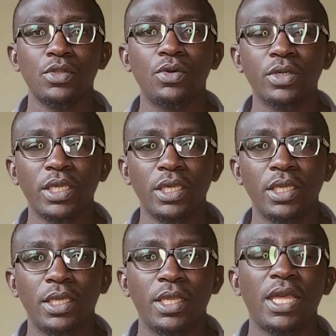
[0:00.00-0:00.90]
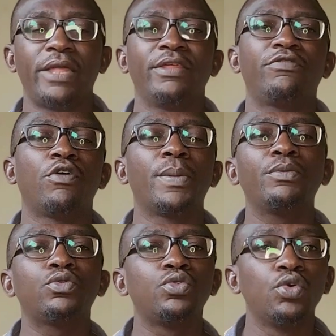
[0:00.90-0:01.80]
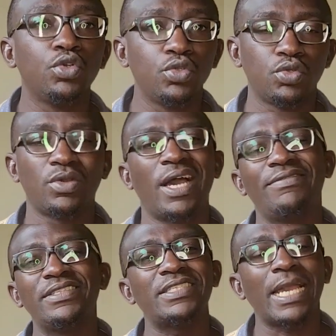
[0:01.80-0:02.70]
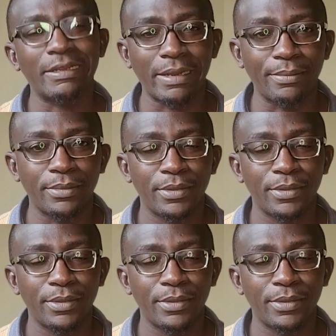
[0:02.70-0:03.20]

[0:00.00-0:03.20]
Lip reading: okay? And then for people to know you, you have Instagram.